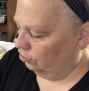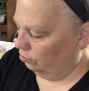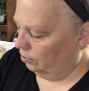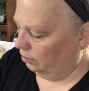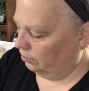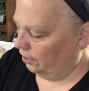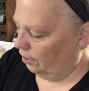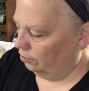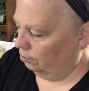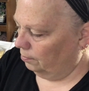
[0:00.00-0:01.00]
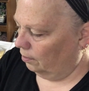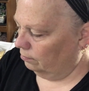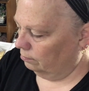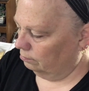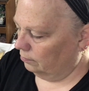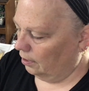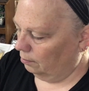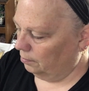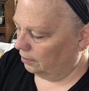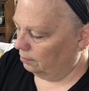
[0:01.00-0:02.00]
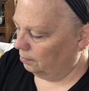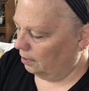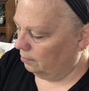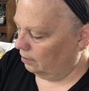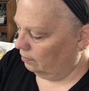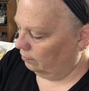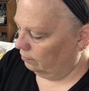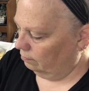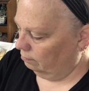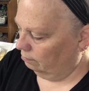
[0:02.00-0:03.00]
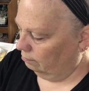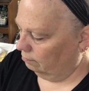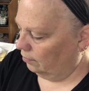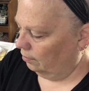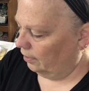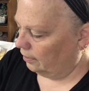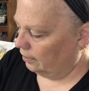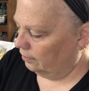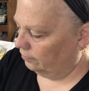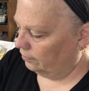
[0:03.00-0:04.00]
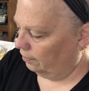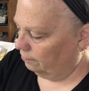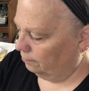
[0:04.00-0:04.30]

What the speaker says: It'll tell you about how big the baby is and all that kind of stuff.